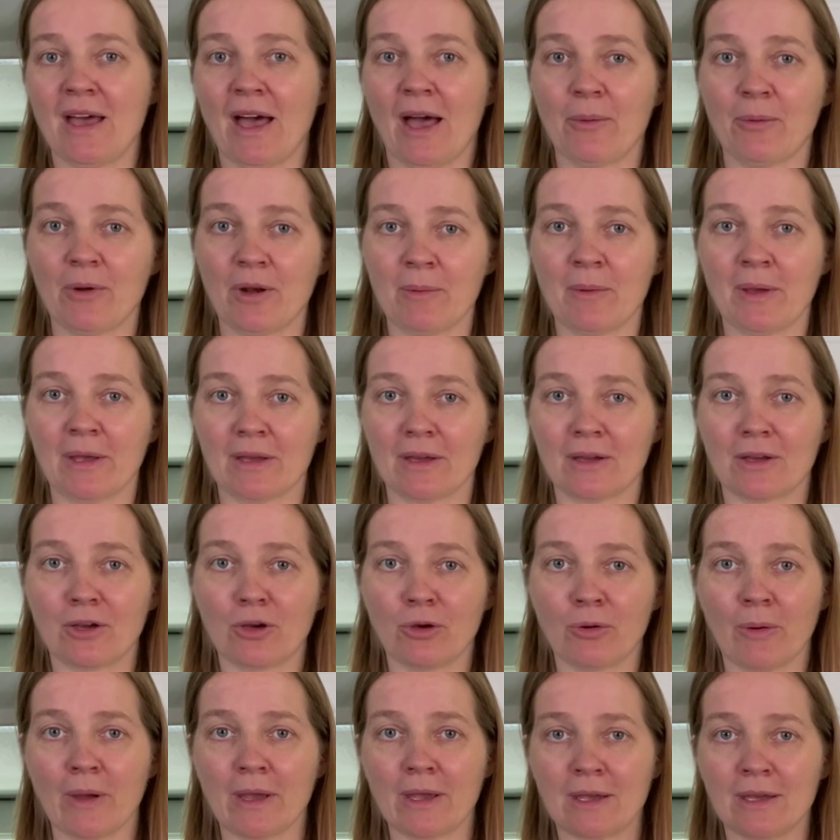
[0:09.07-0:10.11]
I want to make a
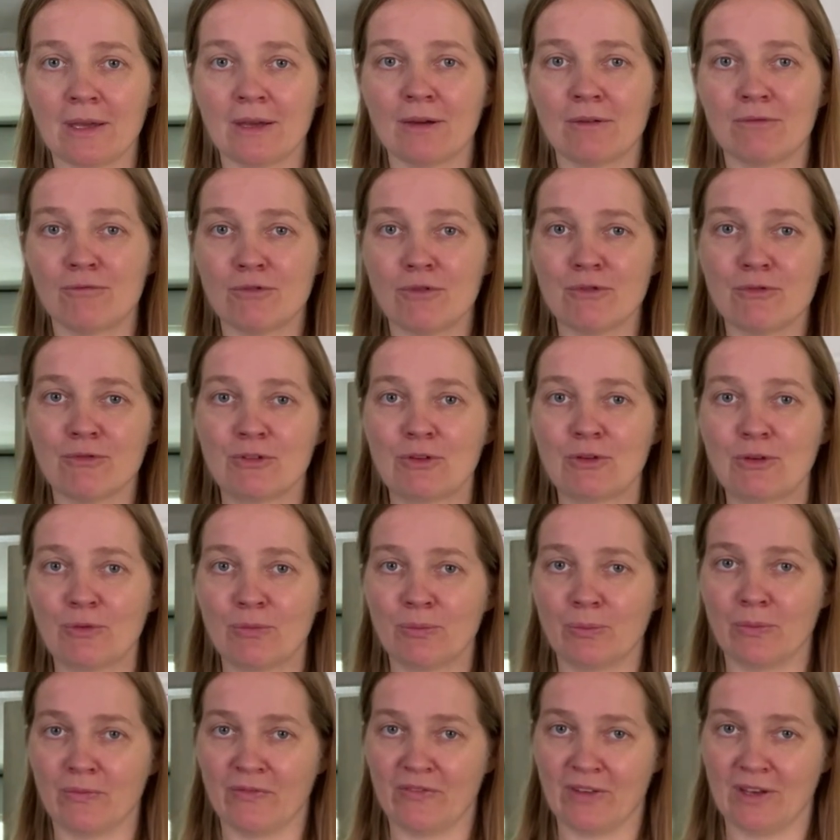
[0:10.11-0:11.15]
quick
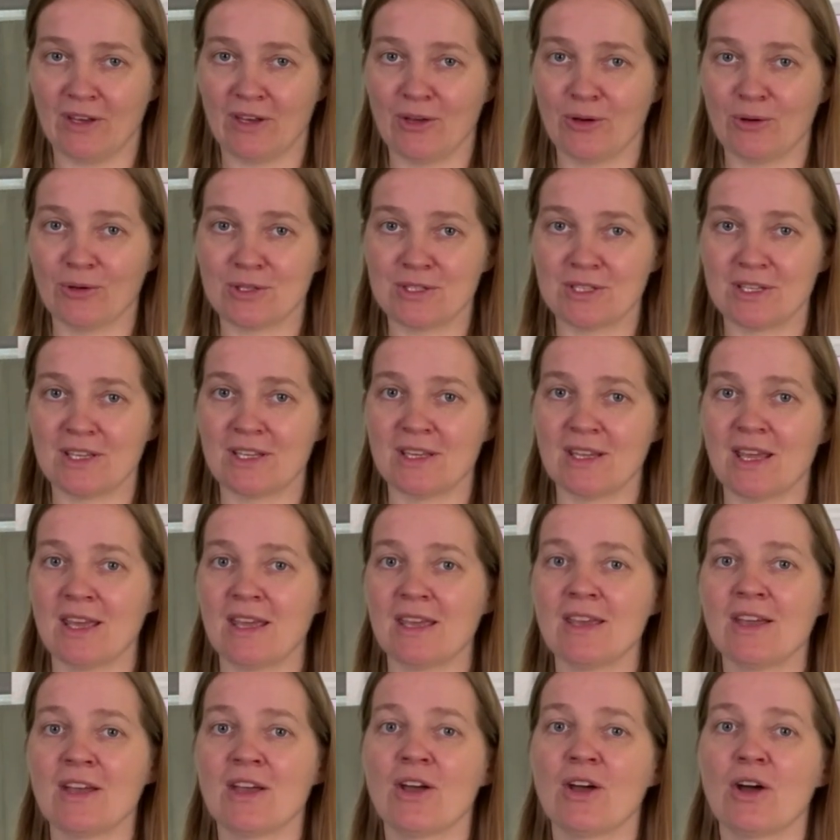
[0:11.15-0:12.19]
review video
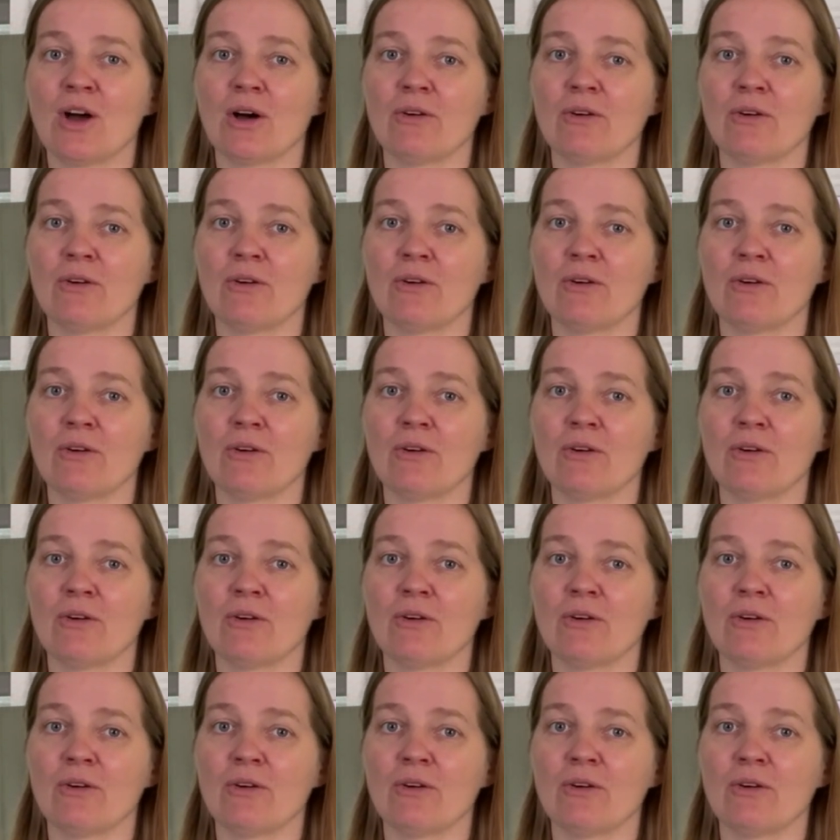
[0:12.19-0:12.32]
today